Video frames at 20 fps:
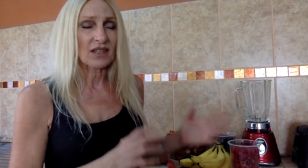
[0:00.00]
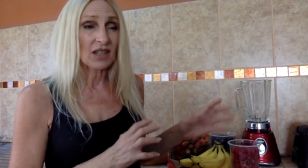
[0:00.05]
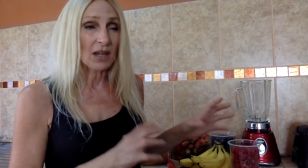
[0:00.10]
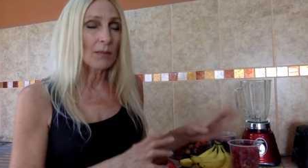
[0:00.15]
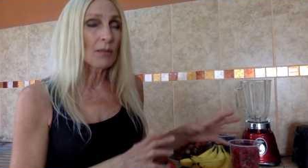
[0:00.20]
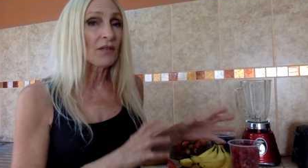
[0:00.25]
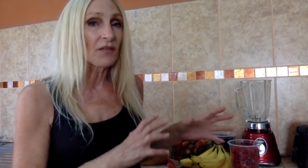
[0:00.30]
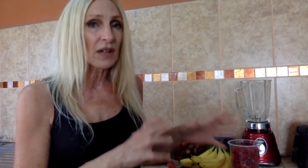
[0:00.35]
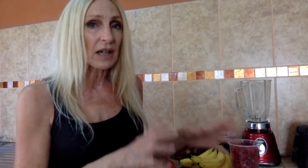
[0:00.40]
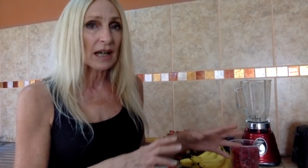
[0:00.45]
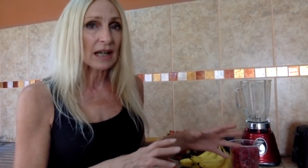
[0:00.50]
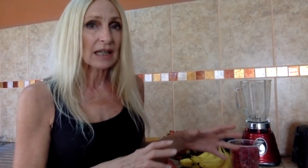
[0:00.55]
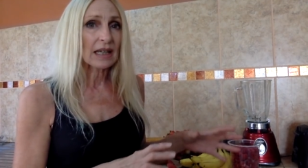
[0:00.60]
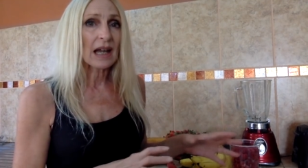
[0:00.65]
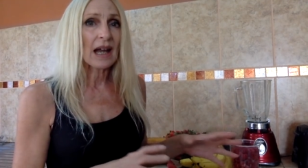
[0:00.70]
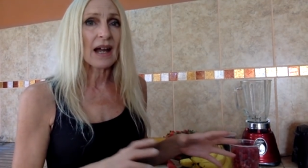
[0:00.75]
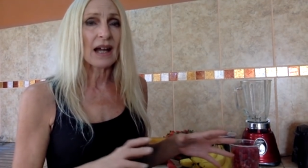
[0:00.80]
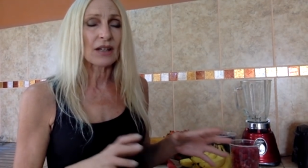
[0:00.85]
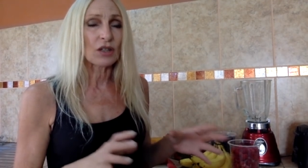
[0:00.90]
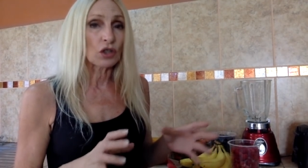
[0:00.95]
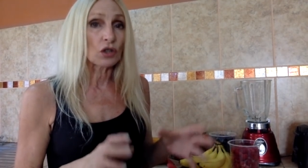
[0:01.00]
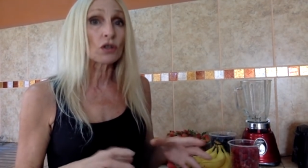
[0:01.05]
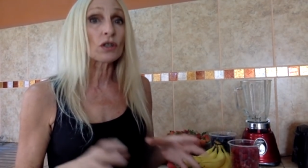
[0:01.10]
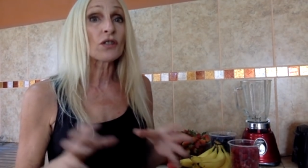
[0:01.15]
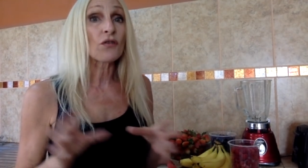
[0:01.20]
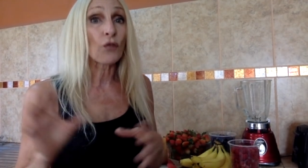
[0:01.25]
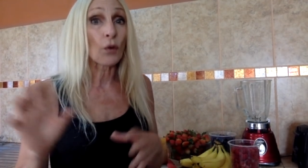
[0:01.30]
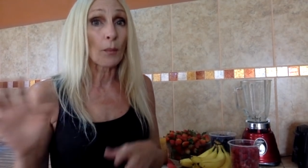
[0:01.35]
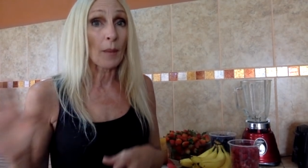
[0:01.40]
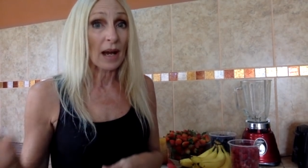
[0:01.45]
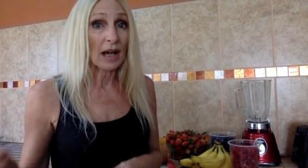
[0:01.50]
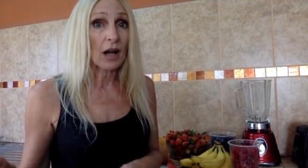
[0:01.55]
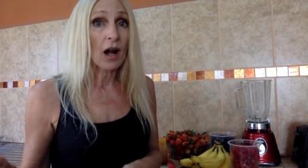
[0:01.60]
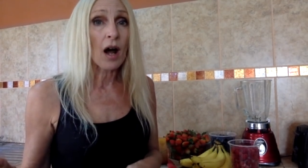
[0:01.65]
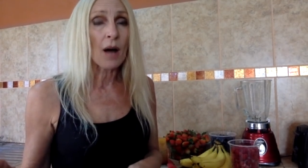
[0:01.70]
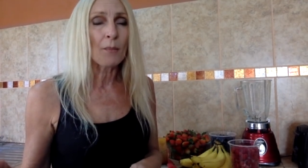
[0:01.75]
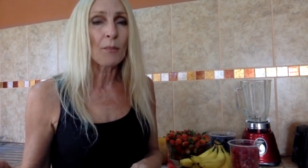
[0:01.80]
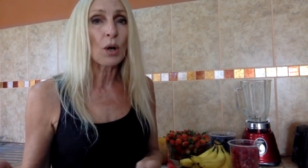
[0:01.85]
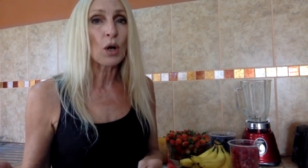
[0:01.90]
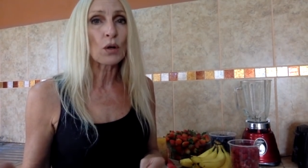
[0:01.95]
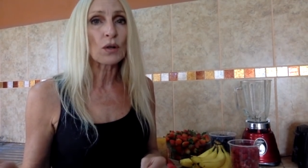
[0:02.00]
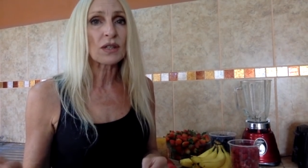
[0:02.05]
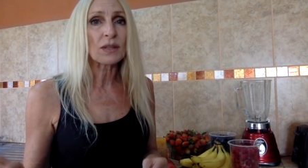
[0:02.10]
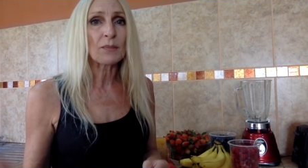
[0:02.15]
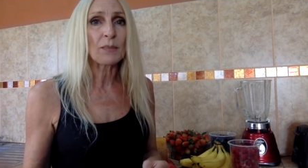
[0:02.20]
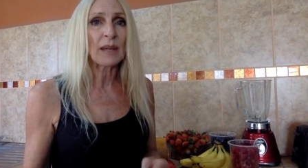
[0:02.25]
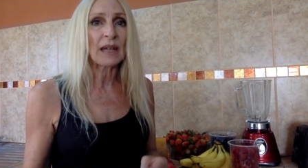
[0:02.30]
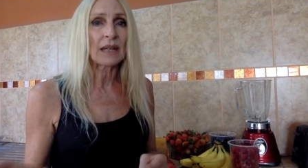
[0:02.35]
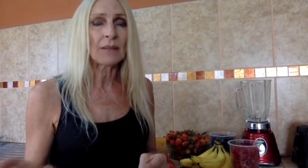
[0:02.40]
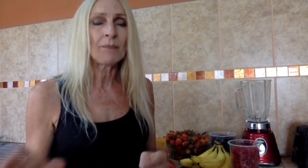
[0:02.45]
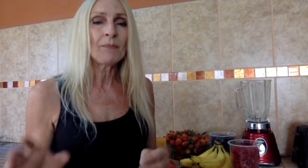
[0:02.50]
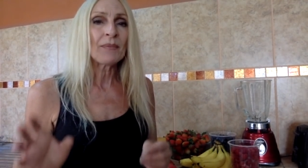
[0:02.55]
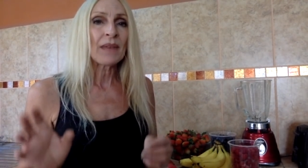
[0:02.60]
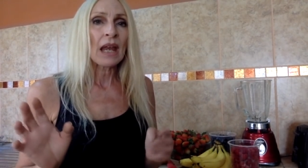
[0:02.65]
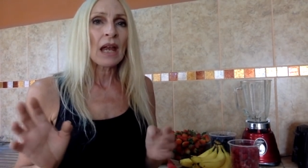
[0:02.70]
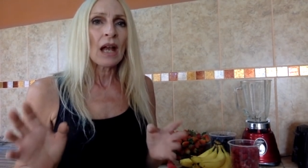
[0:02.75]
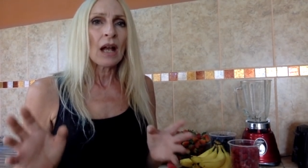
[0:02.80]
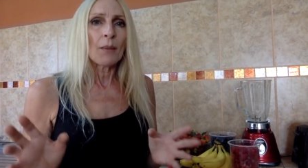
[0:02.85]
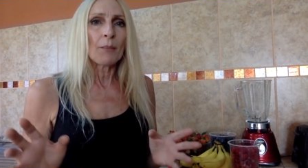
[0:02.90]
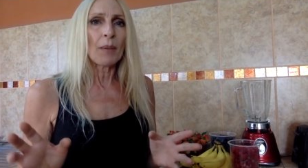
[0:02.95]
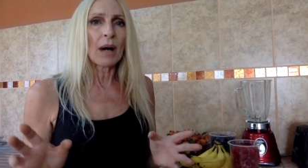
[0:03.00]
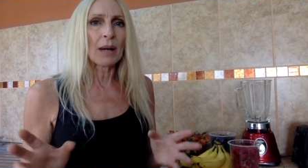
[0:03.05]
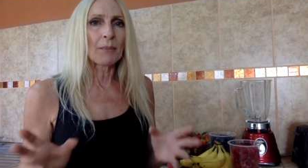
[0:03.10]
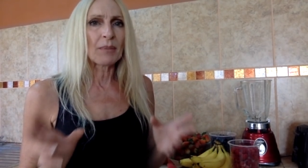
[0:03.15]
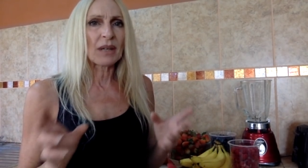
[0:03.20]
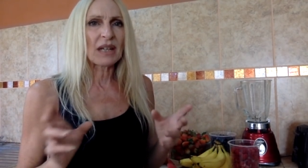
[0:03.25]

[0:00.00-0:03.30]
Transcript: Some of it I can use for my compost bin, but